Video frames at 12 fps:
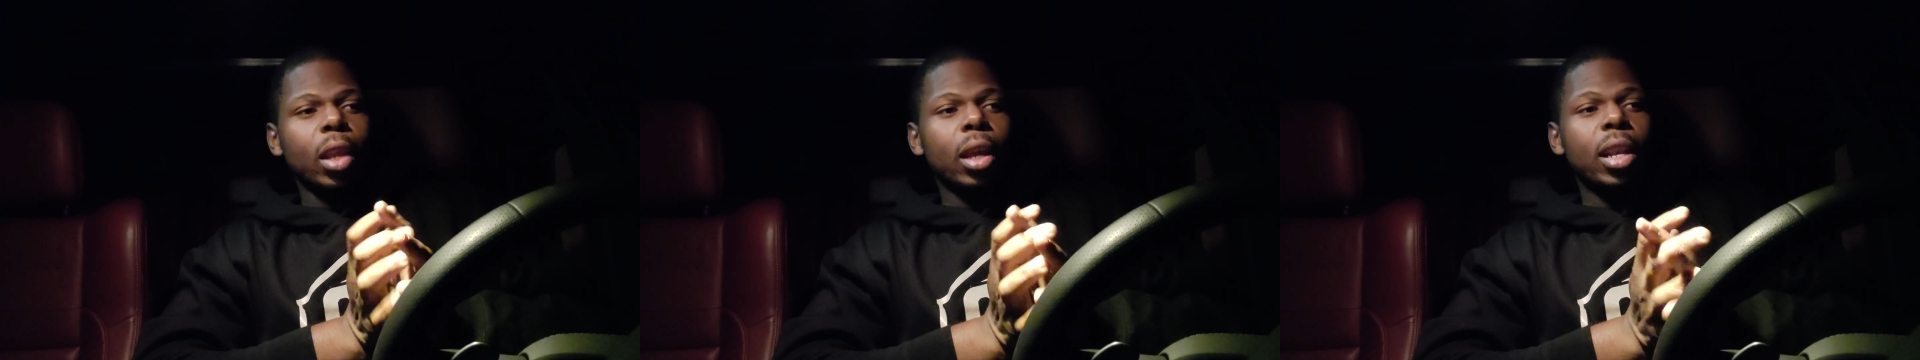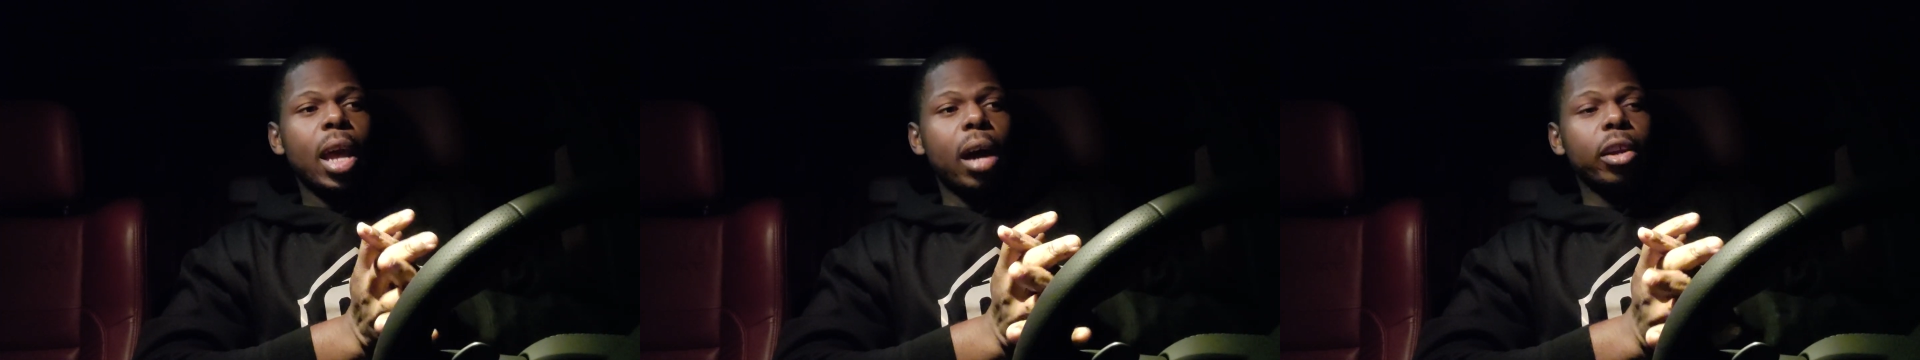
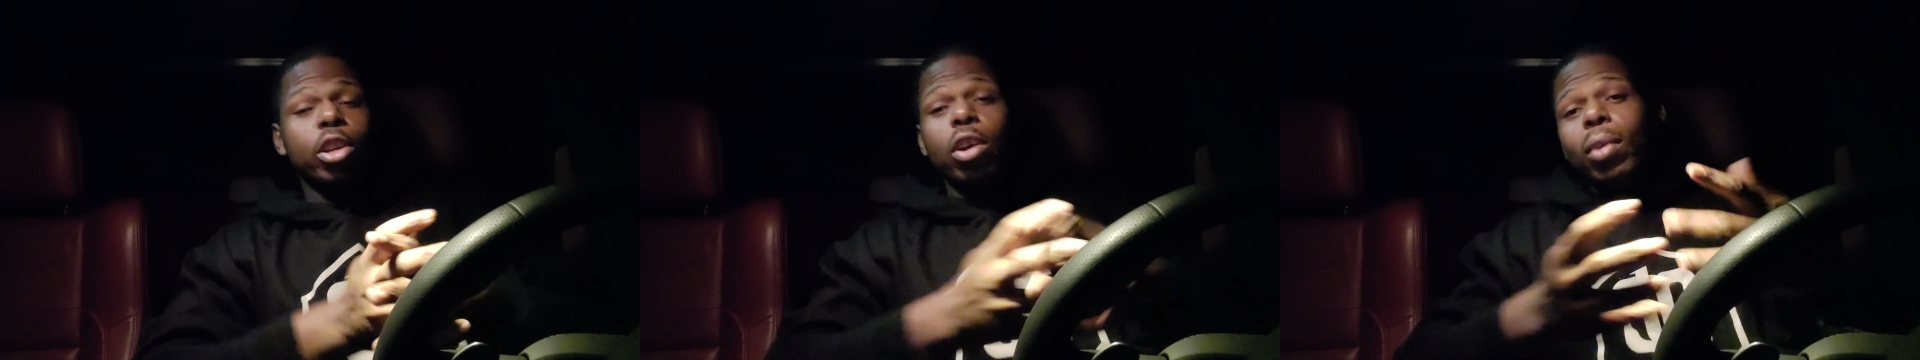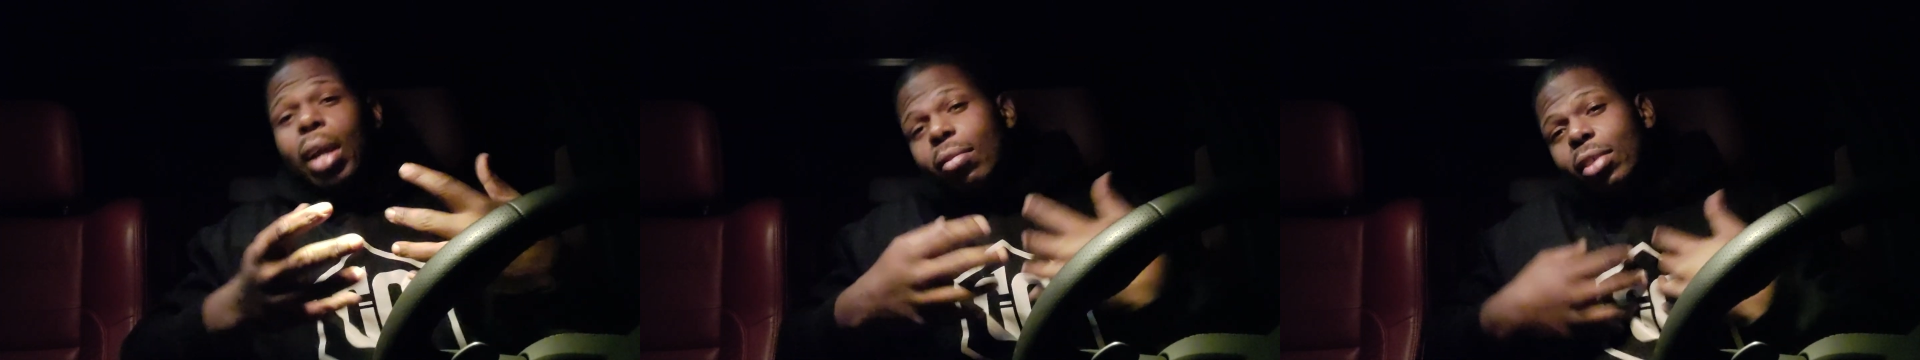Now, you
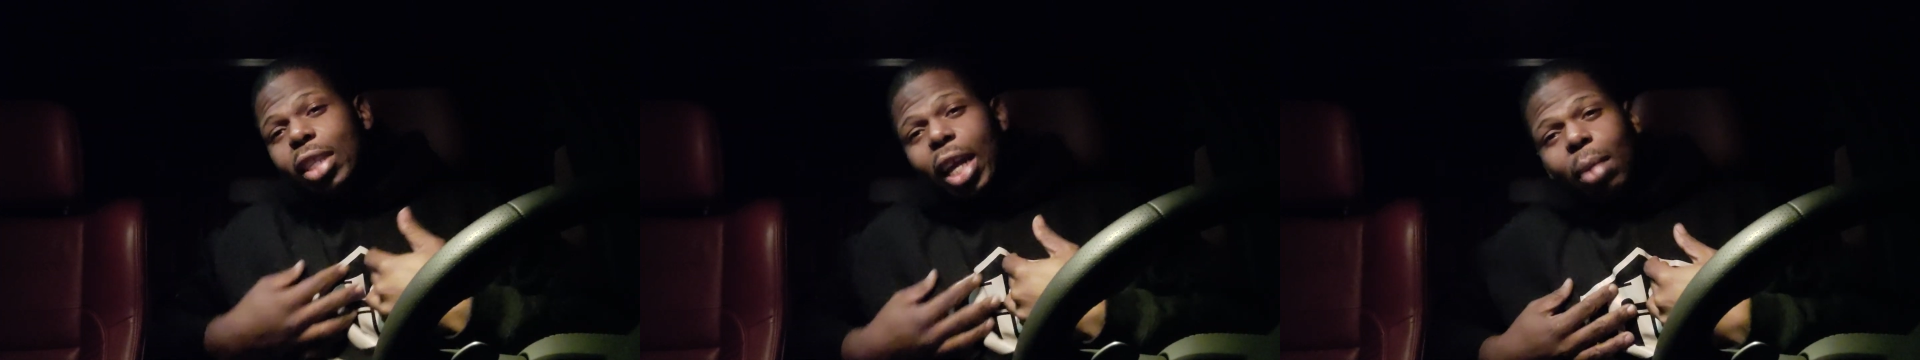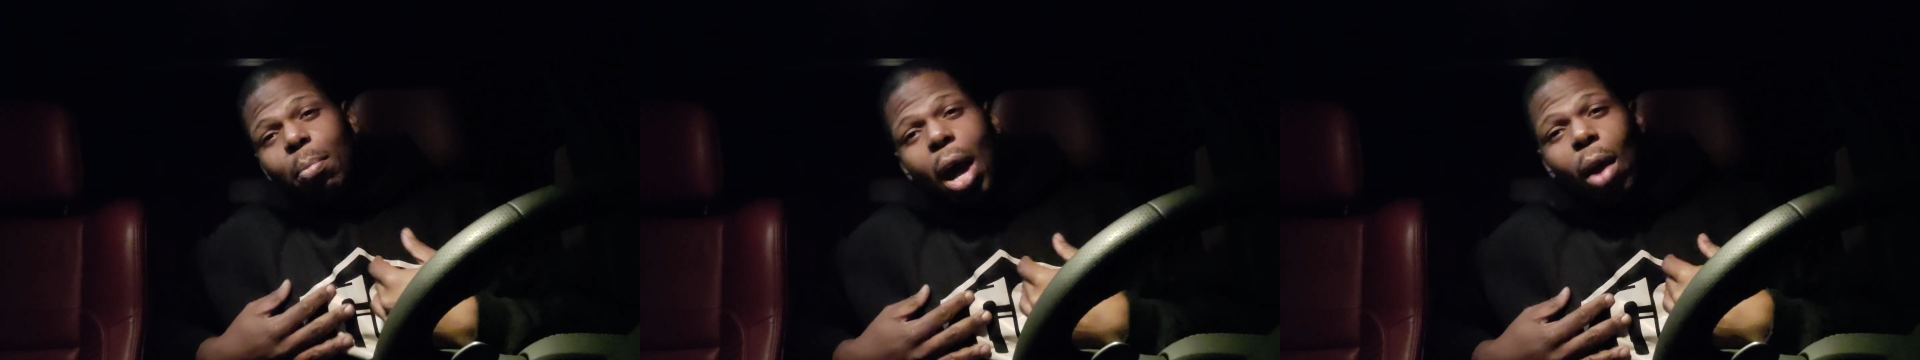don't have to
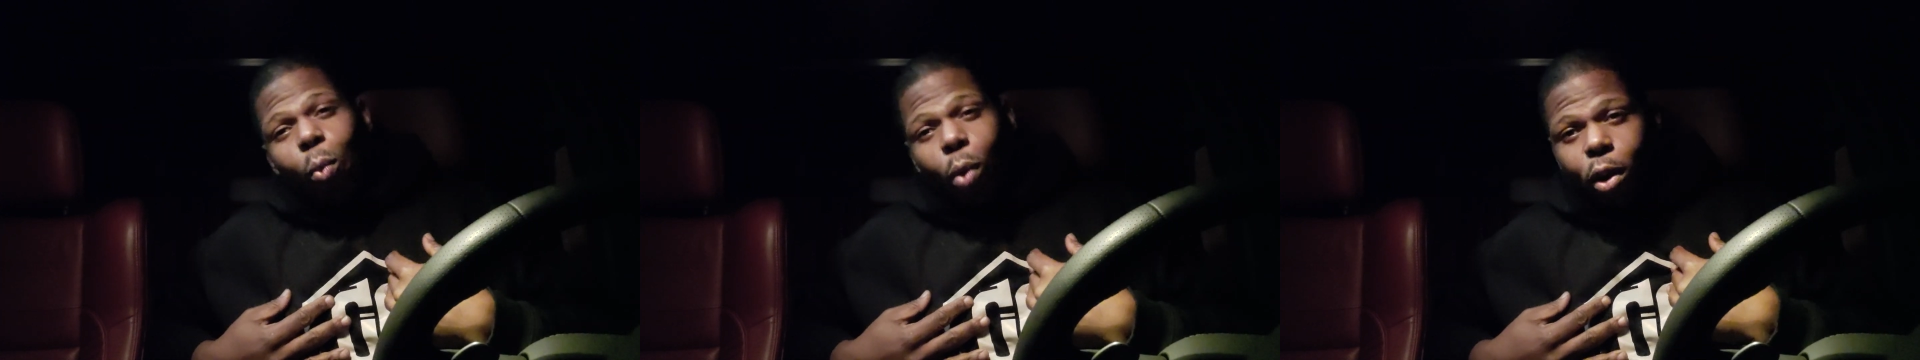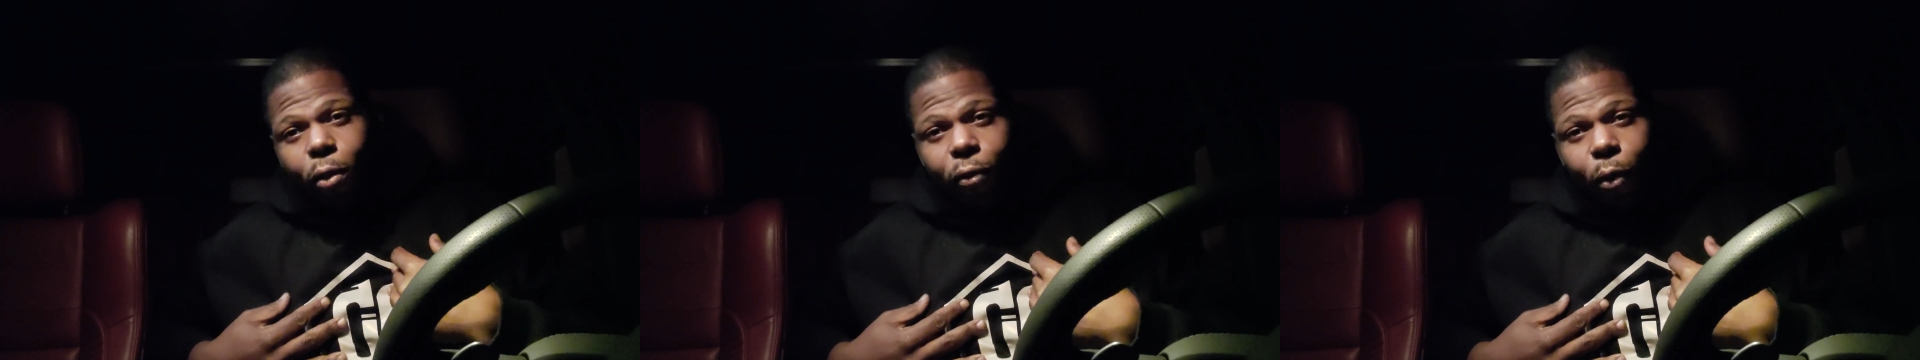take my
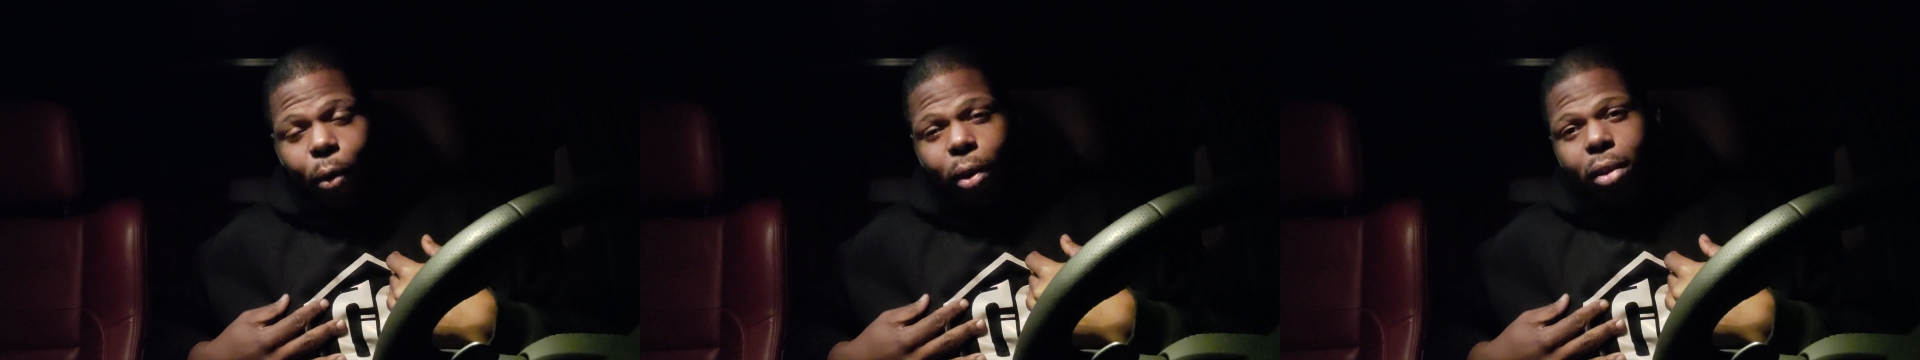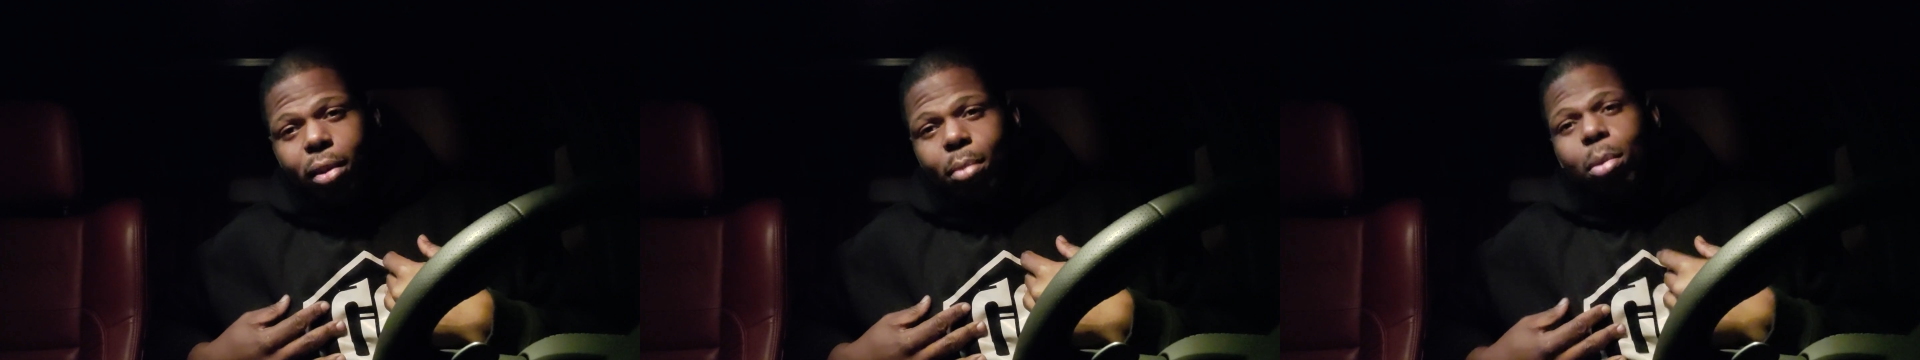word for
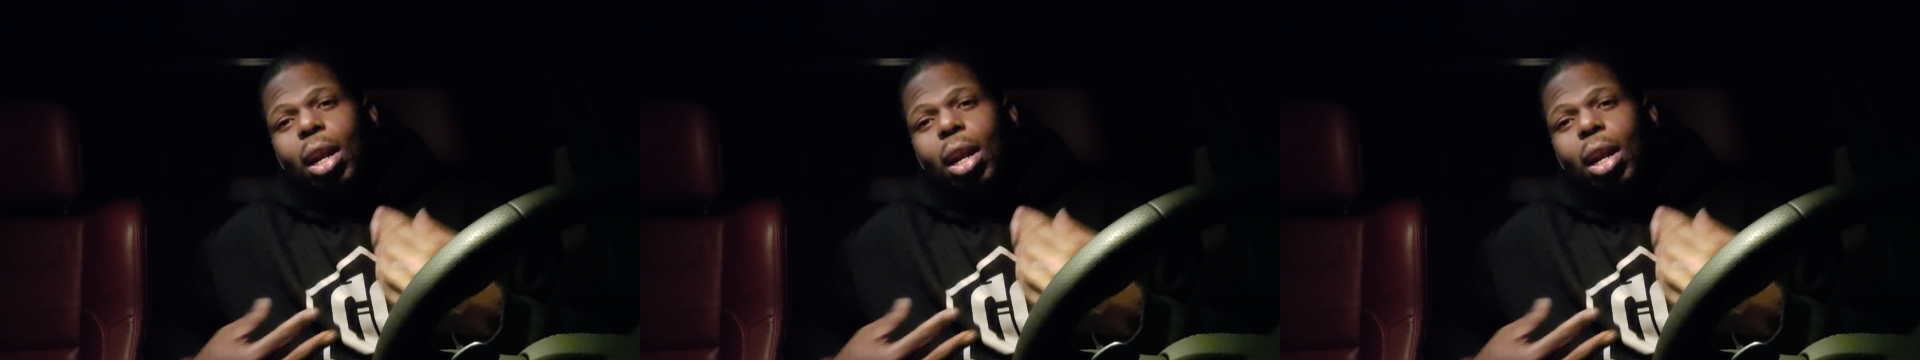it,